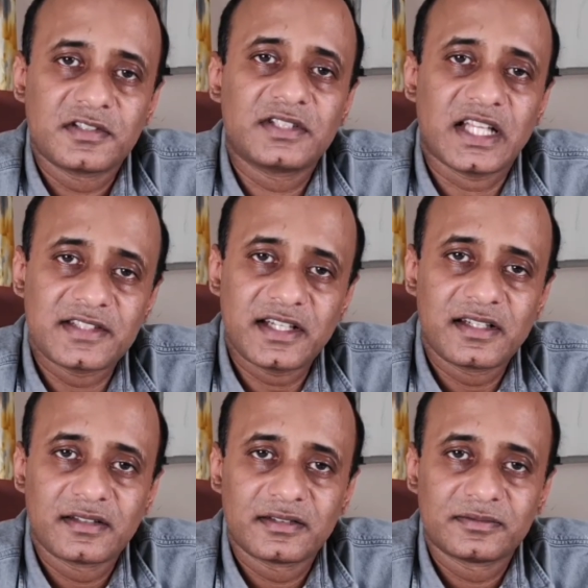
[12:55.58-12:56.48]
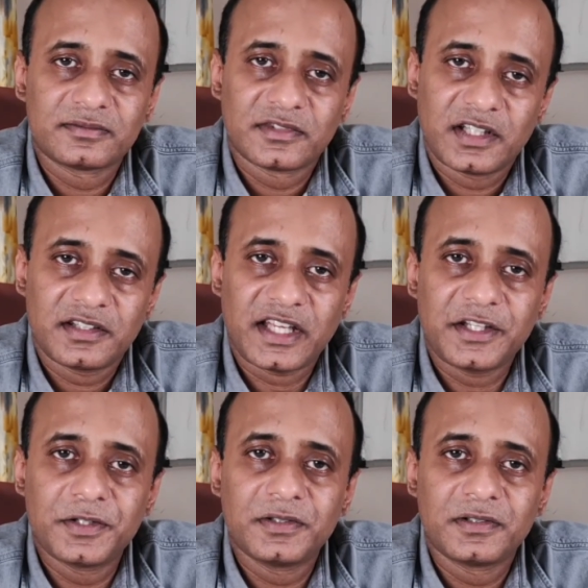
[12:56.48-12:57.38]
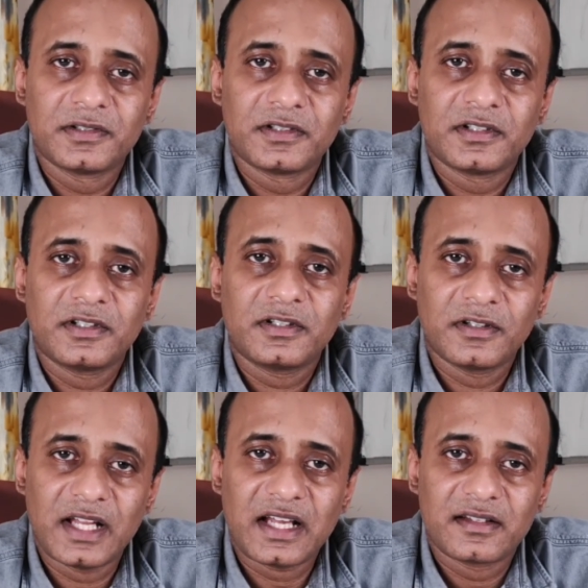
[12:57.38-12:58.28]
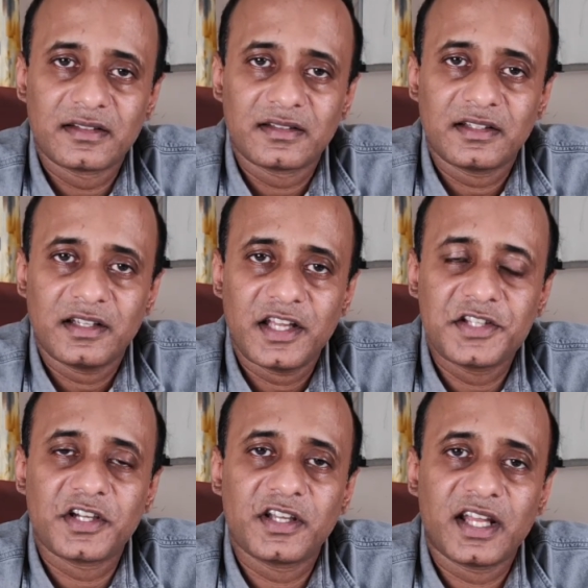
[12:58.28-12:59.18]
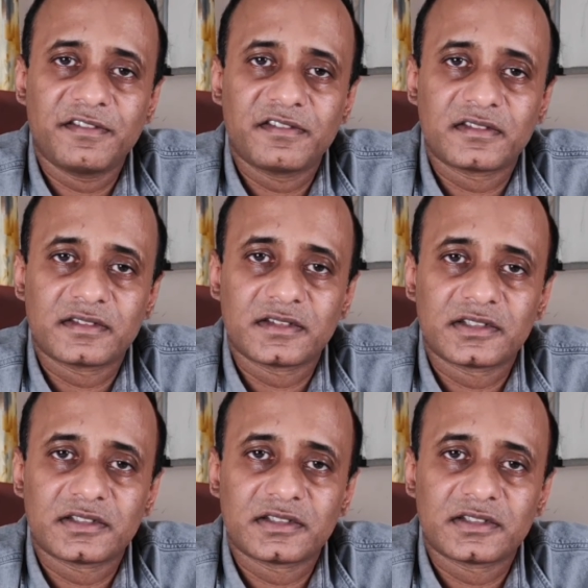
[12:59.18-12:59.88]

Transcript: So that's it. Thank you. Good luck. Enjoy your life.